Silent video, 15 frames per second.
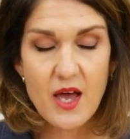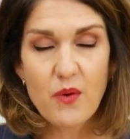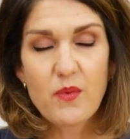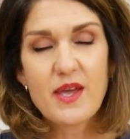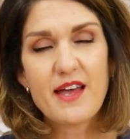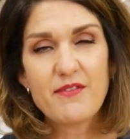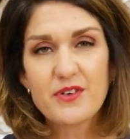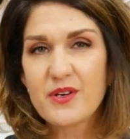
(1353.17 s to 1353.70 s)

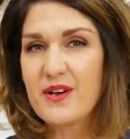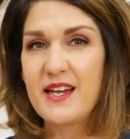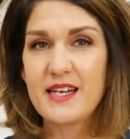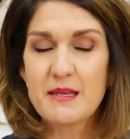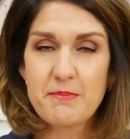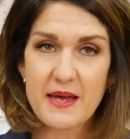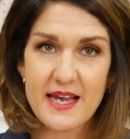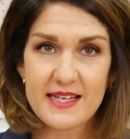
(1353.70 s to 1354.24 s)
We haven't got
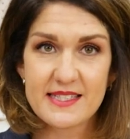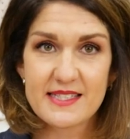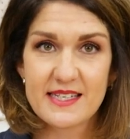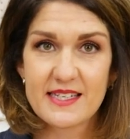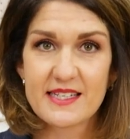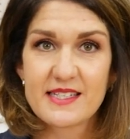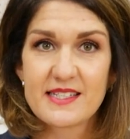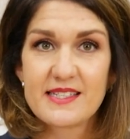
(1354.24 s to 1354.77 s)
any
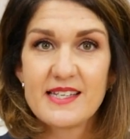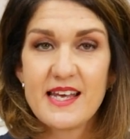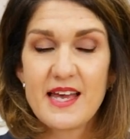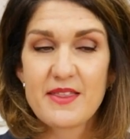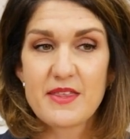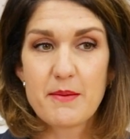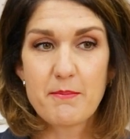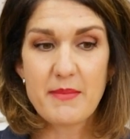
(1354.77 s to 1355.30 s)
patterns
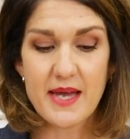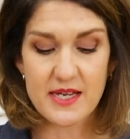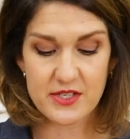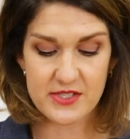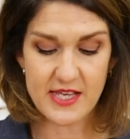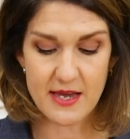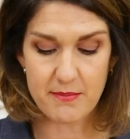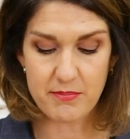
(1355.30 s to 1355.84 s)
that
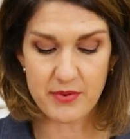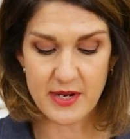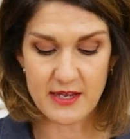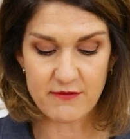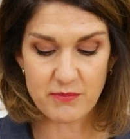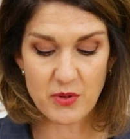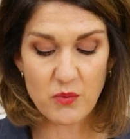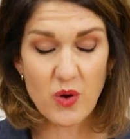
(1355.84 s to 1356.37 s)
match that
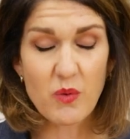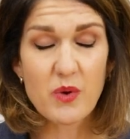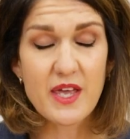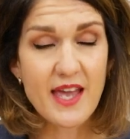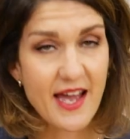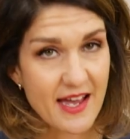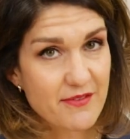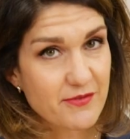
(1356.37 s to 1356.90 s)
brief, but what we
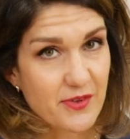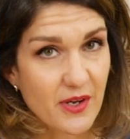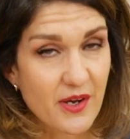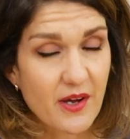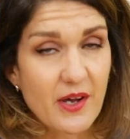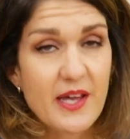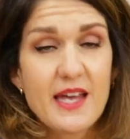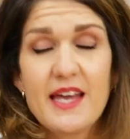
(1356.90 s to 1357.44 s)
have
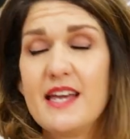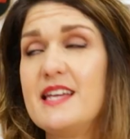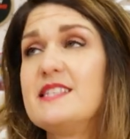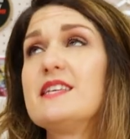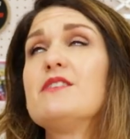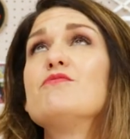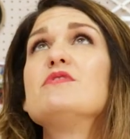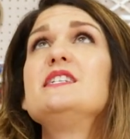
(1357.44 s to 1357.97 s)
got
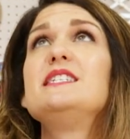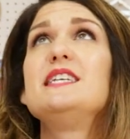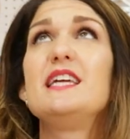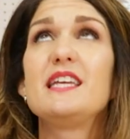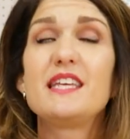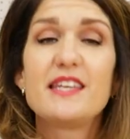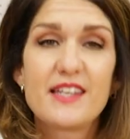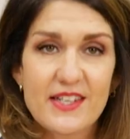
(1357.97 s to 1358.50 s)
is a
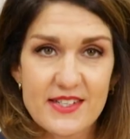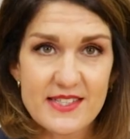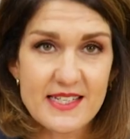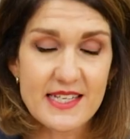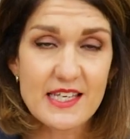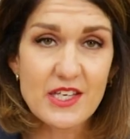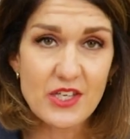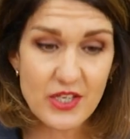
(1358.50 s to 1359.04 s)

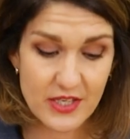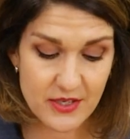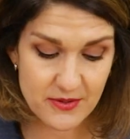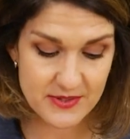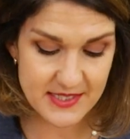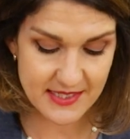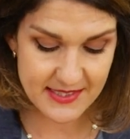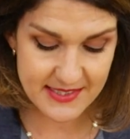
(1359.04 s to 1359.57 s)
ridiculously
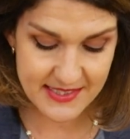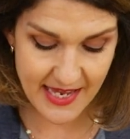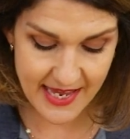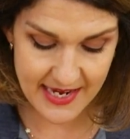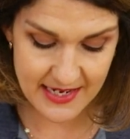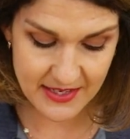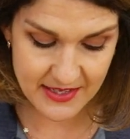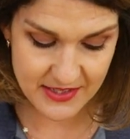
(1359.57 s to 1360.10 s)
cute
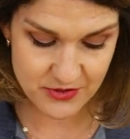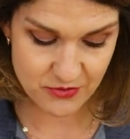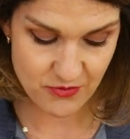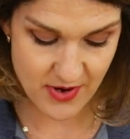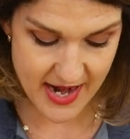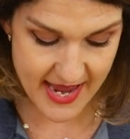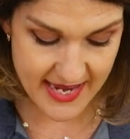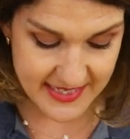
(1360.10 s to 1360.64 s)
sailor
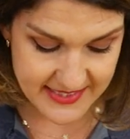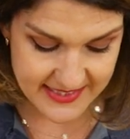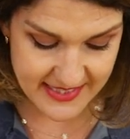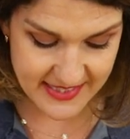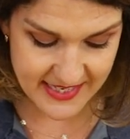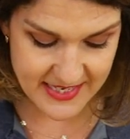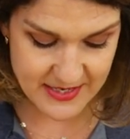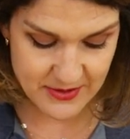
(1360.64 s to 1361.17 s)
dress
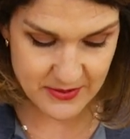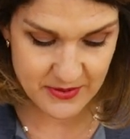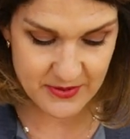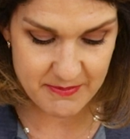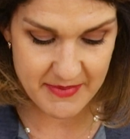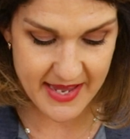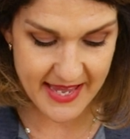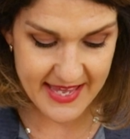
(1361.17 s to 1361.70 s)
that you
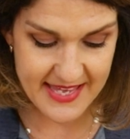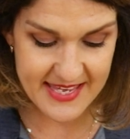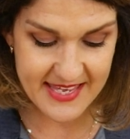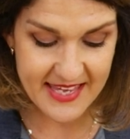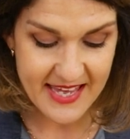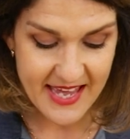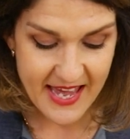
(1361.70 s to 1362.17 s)
could make.